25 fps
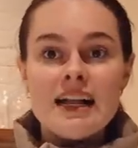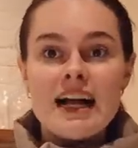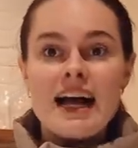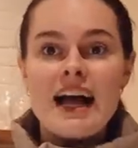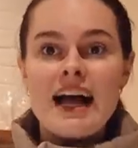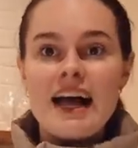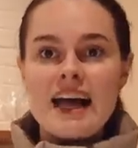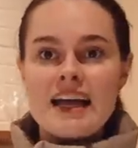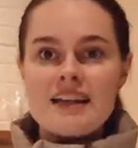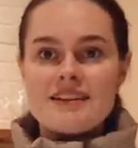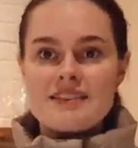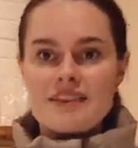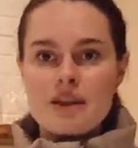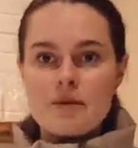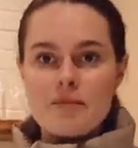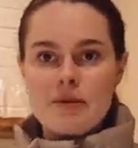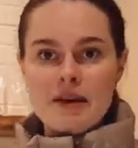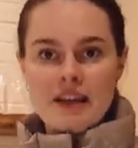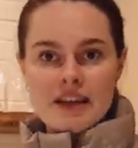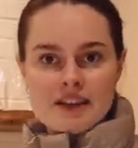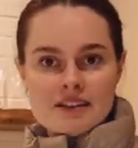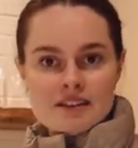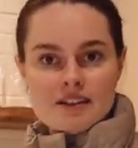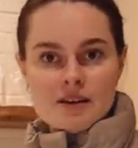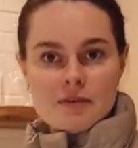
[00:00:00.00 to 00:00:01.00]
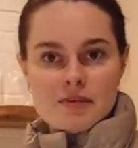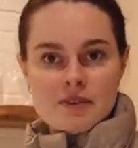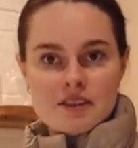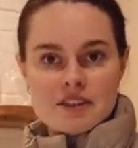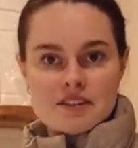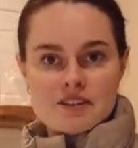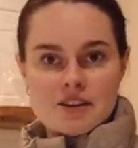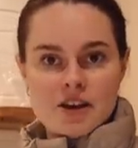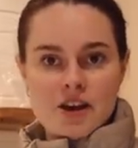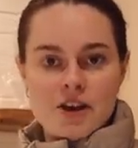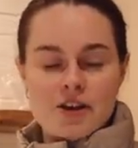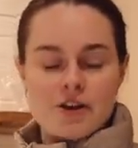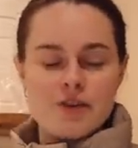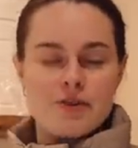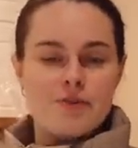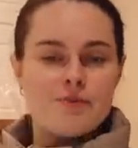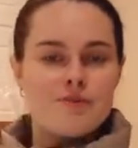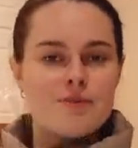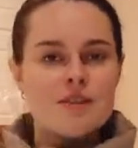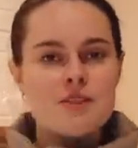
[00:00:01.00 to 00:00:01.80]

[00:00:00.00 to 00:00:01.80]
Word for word: And I picked up this coat.